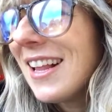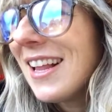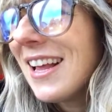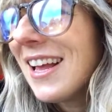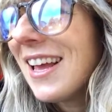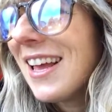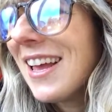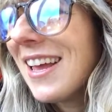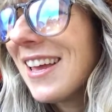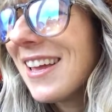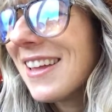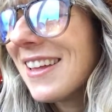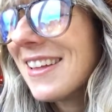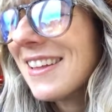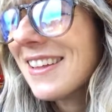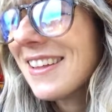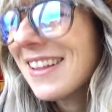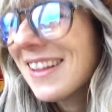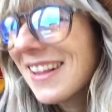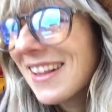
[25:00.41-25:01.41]

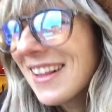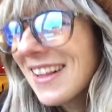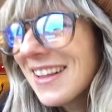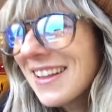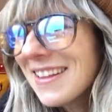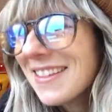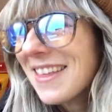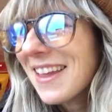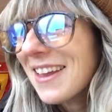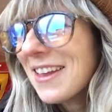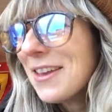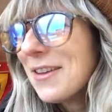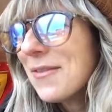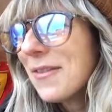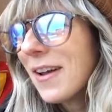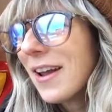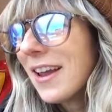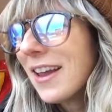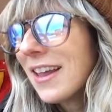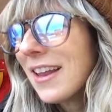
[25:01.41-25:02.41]
Thank you for
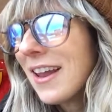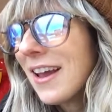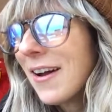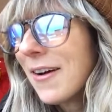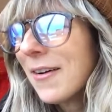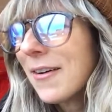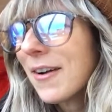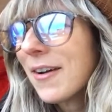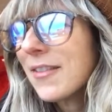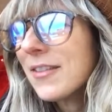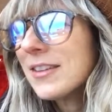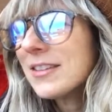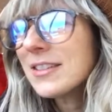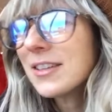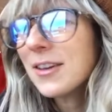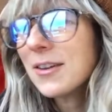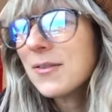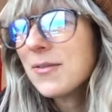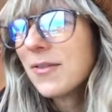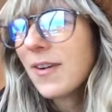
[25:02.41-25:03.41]
hanging out on this Good